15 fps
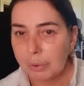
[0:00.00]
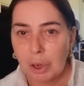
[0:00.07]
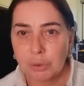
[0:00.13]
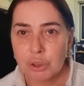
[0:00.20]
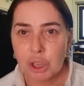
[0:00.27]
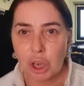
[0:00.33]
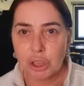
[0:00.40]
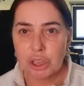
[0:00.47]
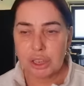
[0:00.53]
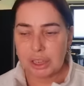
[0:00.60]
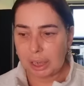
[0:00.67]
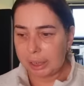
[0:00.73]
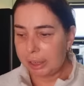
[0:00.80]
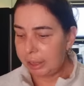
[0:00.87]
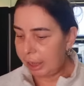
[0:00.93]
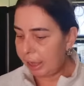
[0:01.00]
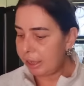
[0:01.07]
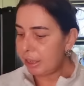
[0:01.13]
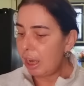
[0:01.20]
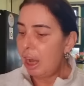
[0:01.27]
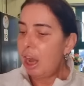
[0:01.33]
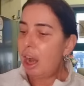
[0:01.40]
I've started taking
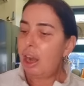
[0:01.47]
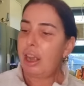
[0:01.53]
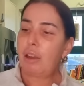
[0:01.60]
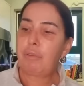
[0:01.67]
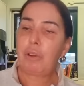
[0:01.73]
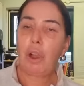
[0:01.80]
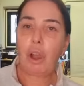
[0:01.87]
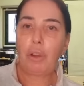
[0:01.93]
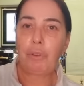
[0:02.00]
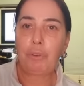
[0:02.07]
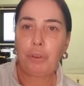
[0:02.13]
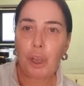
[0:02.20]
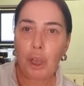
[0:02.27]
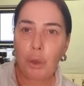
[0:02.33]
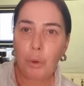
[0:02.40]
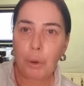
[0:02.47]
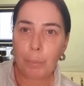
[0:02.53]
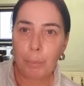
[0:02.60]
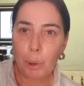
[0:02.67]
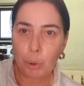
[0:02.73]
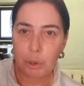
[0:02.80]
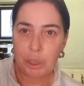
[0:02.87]
these. I have got a few
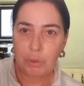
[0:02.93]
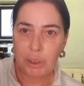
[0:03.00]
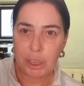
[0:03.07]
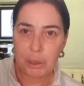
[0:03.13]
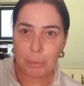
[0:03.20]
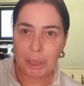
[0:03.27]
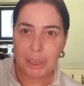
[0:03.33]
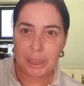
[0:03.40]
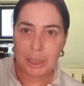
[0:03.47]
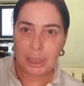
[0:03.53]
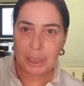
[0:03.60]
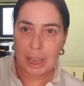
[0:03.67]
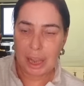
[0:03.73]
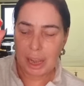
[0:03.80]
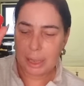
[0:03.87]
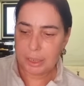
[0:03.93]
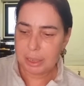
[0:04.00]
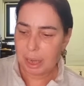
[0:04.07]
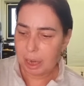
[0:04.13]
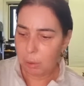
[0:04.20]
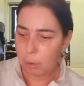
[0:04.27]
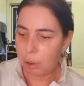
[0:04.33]
multivitamins in there,
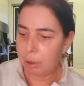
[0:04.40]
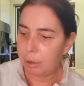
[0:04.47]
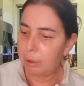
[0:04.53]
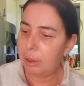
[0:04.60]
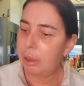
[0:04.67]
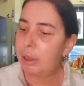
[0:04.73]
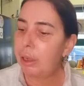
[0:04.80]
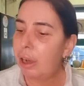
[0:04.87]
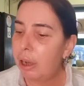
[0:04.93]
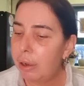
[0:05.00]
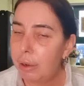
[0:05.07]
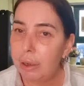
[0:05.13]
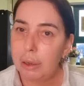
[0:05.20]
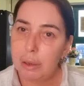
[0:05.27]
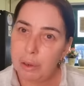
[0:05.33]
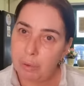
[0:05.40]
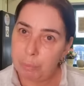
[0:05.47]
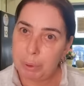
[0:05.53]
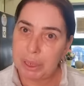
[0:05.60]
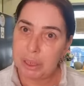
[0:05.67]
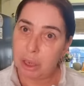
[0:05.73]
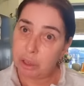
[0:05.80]
so
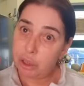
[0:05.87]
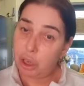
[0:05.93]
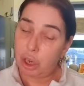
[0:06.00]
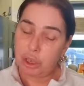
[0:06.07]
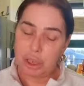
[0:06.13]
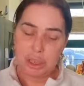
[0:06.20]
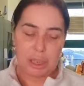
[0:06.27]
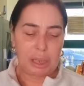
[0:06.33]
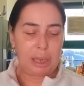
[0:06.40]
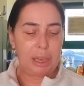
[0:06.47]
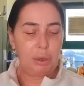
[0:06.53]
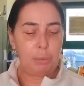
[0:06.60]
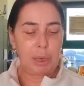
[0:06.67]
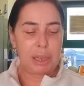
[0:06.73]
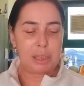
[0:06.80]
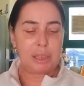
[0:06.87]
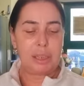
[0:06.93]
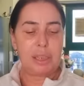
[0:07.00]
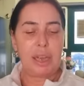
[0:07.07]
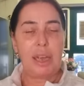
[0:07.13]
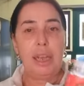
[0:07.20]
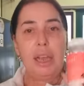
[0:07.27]
I started taking them
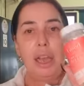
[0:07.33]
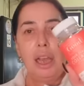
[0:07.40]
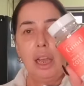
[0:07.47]
yesterday.